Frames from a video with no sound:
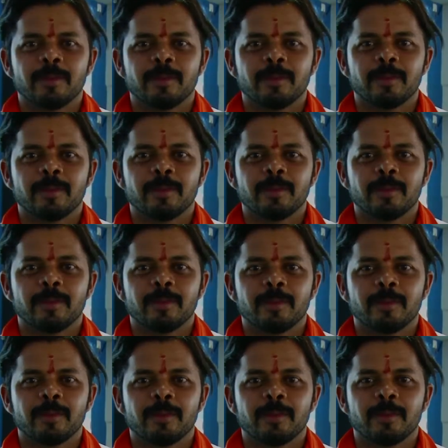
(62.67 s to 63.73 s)

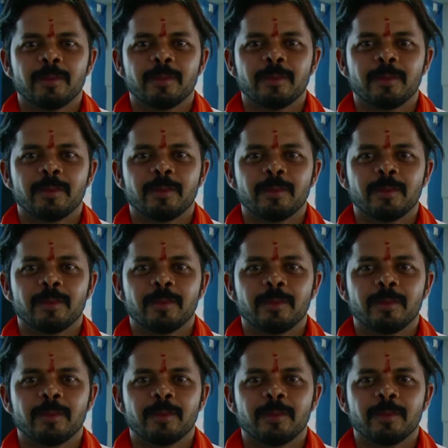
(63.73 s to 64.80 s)

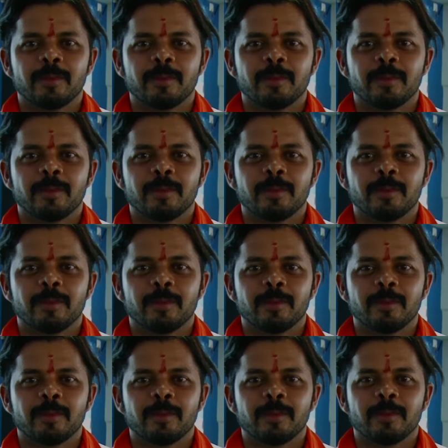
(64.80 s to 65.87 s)

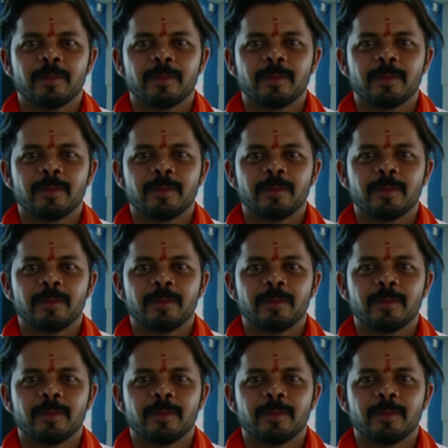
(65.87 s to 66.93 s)

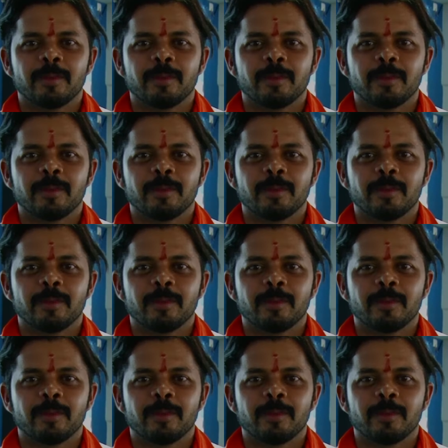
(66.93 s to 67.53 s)
(no one is talking)